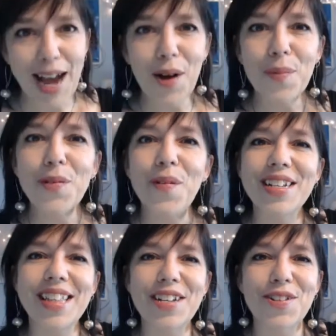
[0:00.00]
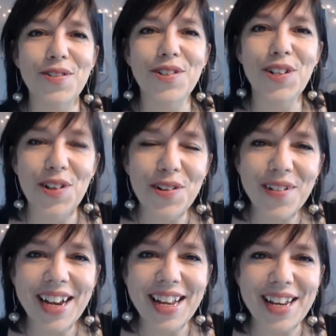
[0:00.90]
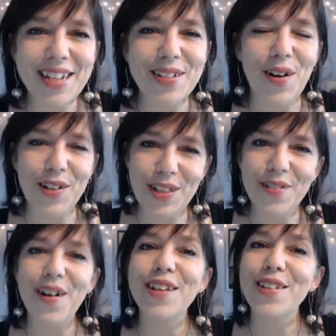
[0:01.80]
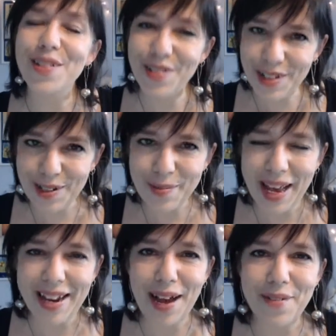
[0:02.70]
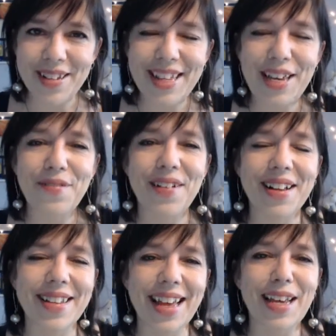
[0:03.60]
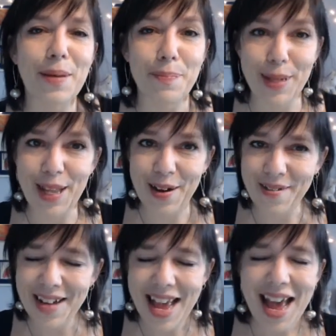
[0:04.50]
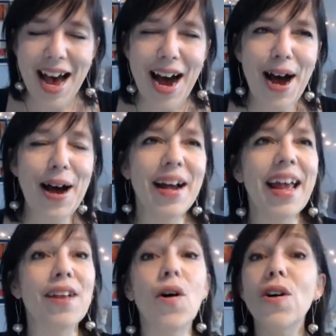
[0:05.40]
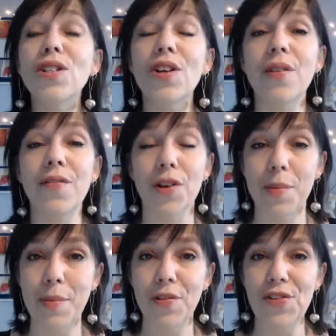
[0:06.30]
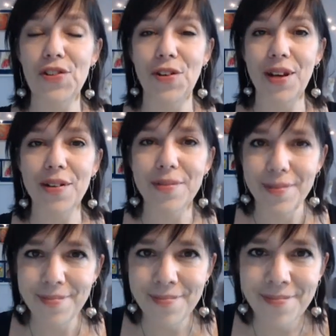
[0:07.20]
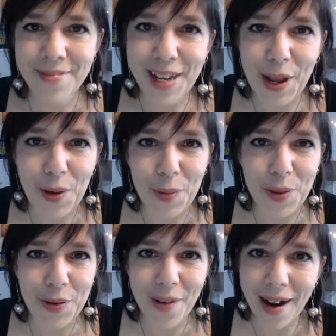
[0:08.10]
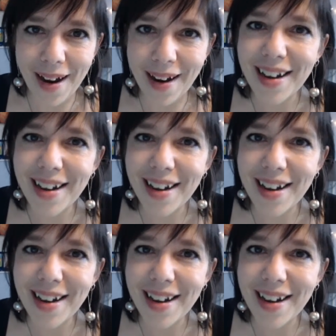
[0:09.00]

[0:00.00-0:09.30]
I hope you watch that show too. It is also on YouTube, and I will leave a link below. Uh, and also, if you're a member of the studio, and I hope you are.